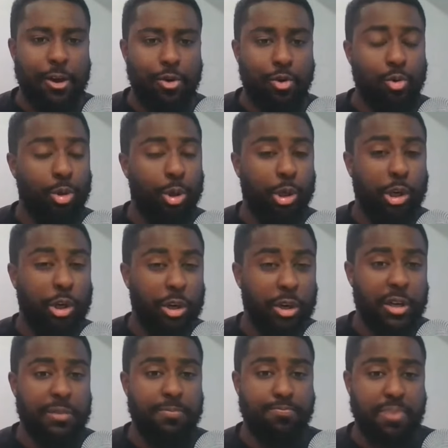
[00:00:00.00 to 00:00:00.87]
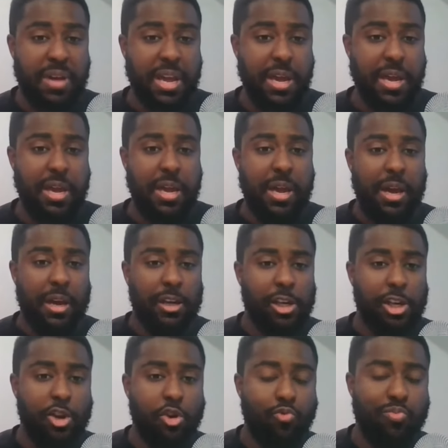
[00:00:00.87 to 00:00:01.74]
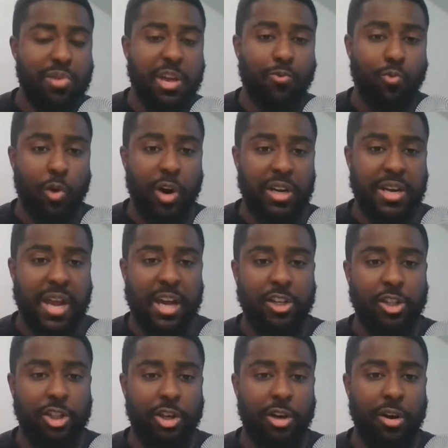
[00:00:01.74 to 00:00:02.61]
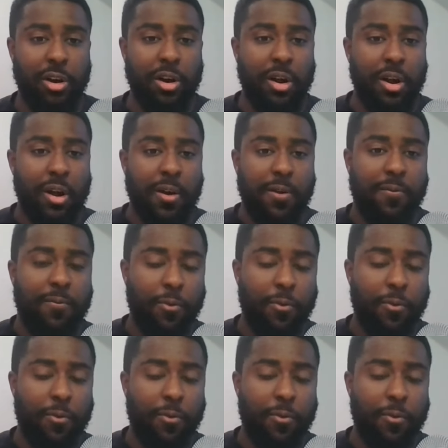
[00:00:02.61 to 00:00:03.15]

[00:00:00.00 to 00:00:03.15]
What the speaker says: who could be QB1 next year